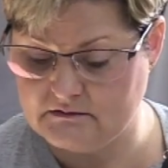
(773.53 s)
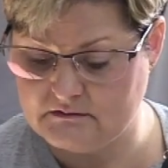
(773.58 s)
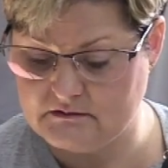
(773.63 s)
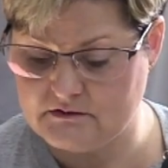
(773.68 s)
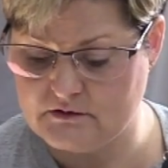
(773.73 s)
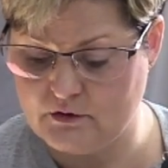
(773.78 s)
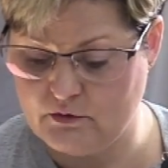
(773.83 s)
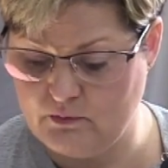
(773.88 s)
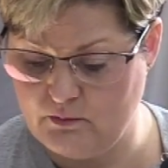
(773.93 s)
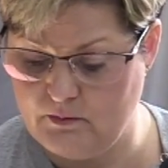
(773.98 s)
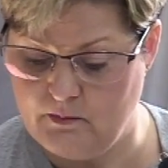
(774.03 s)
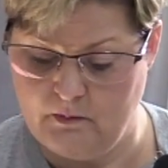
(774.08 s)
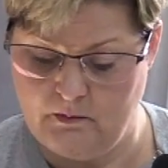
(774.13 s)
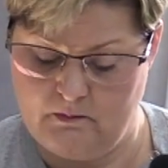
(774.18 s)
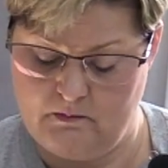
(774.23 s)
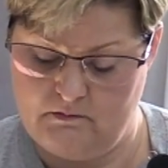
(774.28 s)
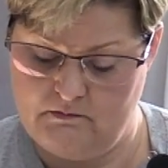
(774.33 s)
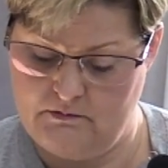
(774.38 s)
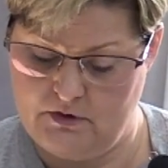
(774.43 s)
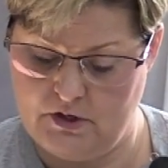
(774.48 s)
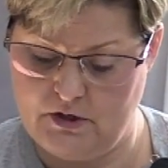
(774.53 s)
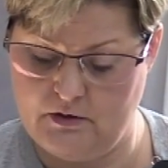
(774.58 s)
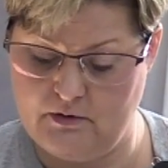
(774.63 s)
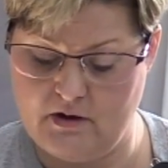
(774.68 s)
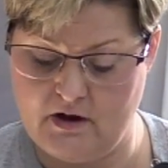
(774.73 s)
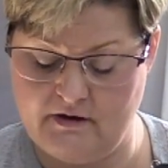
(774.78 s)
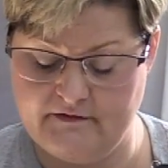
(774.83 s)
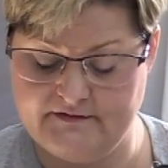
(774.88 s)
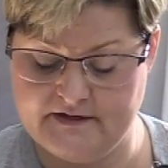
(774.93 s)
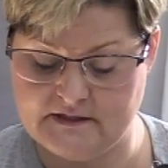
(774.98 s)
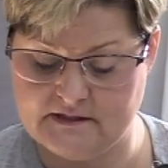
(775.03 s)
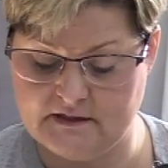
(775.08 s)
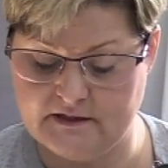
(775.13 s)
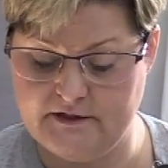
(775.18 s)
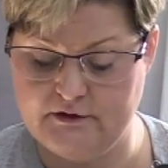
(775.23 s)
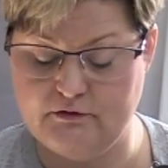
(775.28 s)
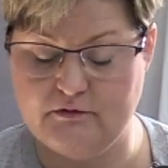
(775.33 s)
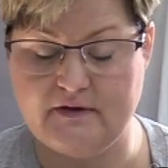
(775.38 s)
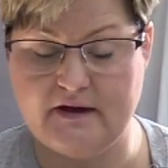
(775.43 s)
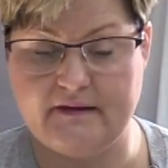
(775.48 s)
So,
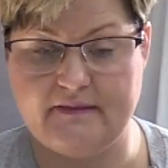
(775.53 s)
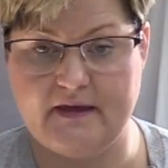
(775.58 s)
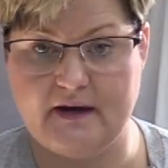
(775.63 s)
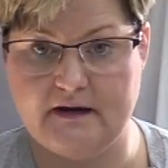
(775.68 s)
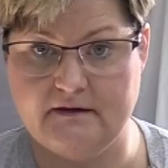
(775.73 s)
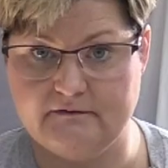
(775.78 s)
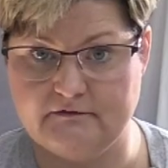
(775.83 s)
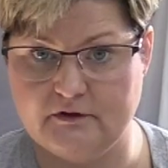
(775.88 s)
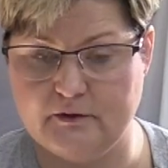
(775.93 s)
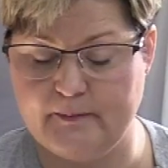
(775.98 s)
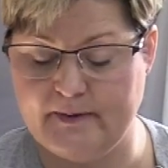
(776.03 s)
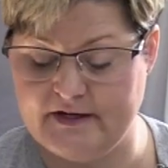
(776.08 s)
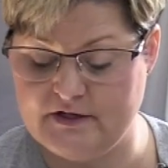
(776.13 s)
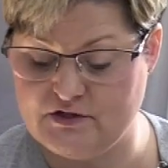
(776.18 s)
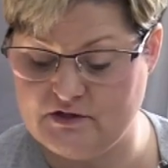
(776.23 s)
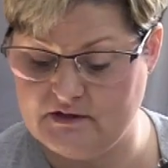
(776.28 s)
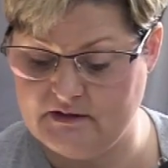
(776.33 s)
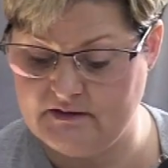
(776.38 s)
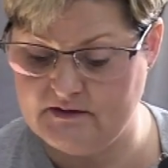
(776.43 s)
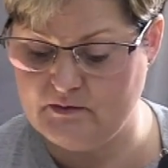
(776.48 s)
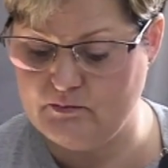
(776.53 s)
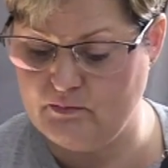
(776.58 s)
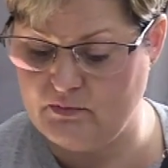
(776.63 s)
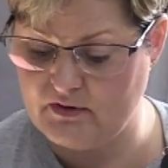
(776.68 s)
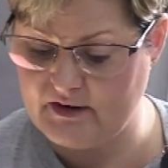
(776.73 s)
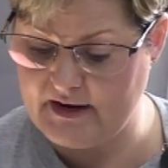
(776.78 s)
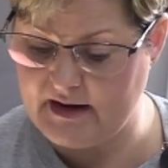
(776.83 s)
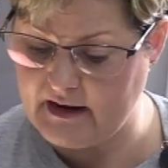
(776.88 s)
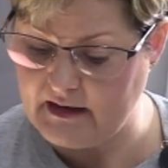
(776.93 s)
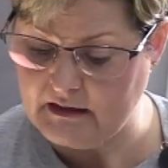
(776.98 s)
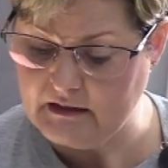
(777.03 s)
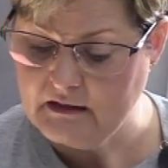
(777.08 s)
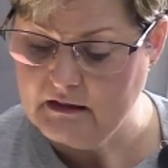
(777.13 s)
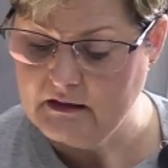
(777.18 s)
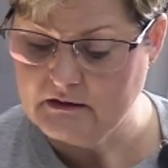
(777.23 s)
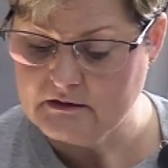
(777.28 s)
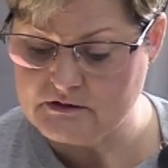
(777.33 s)
obviously you've got that inflammation in the brain,